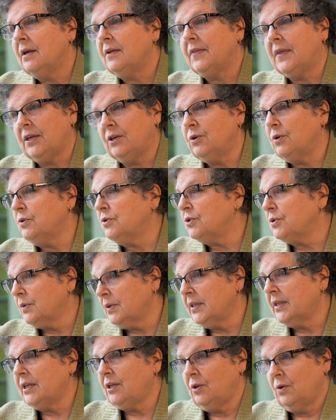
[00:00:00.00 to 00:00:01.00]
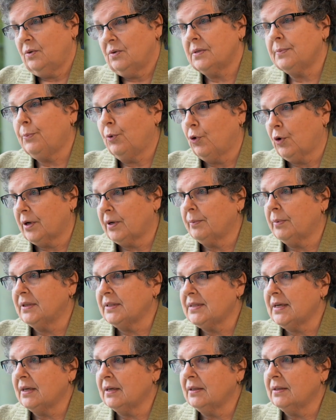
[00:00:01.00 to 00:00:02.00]
They usually use portable
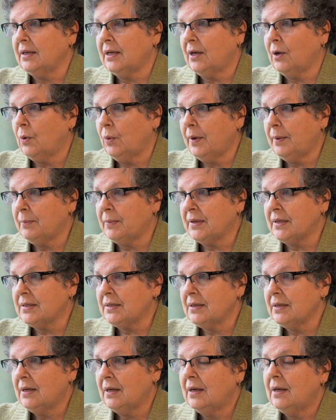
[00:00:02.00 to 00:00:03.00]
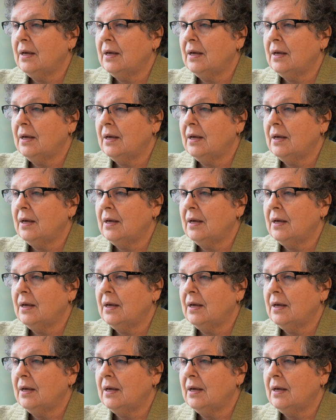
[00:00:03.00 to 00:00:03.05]
dental equipment.